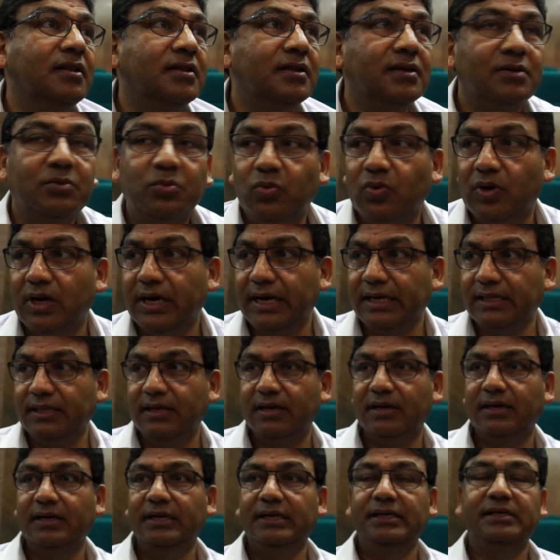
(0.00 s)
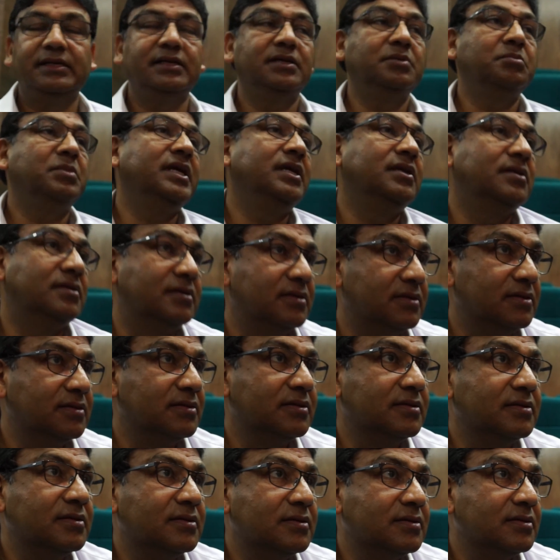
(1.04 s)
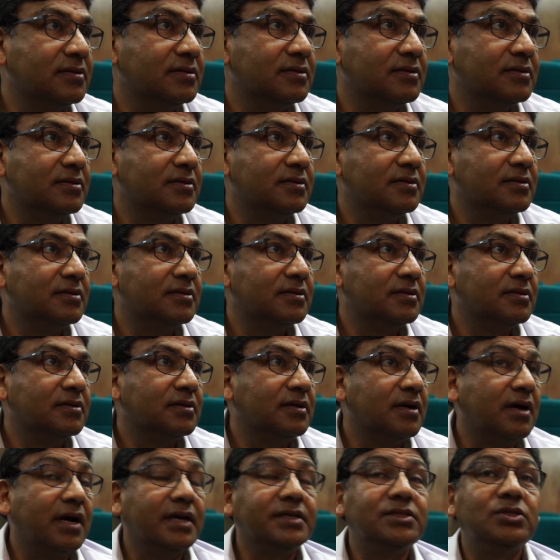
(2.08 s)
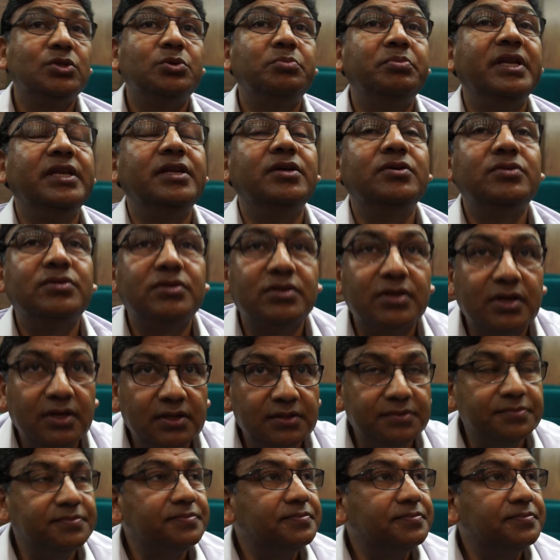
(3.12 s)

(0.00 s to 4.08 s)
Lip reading: that why they are eating meat. I should be neutral.